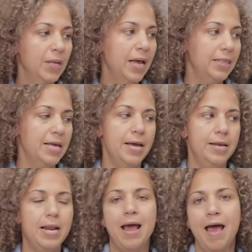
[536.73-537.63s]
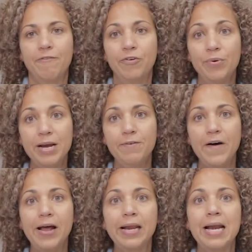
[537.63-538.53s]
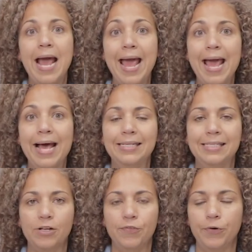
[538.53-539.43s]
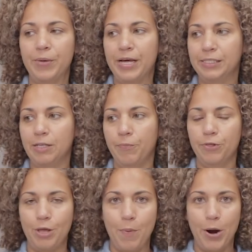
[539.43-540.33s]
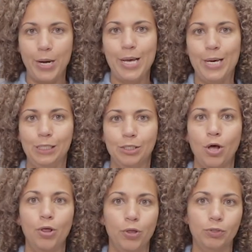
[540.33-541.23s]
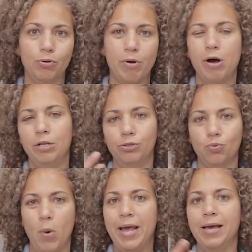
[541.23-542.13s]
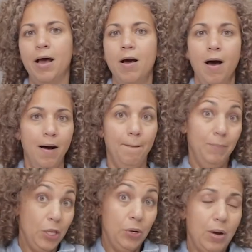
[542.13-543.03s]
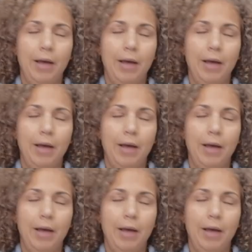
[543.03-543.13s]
And then I have green fondant and silver because the birthday party is those three colors, white, blue,